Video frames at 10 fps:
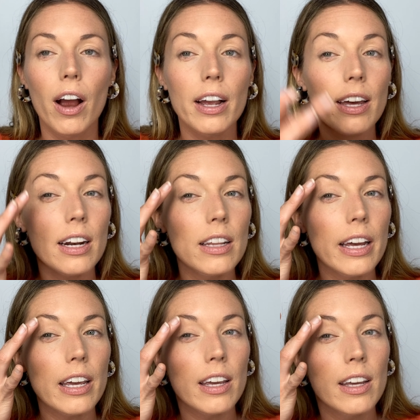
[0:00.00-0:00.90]
I kind of
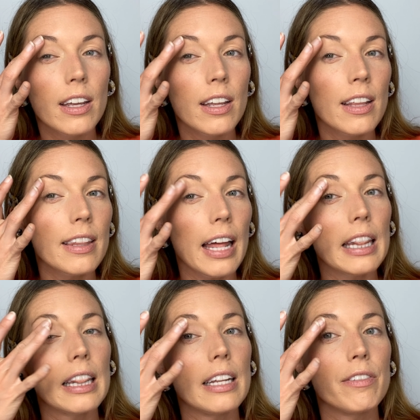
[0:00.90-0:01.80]
like that
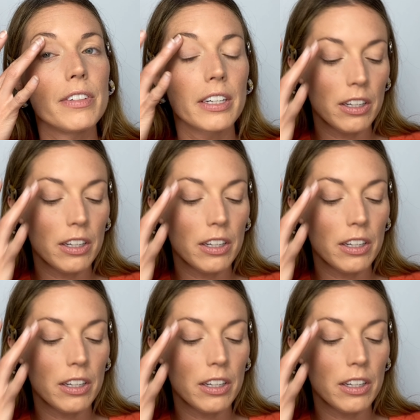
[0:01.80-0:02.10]
lived-in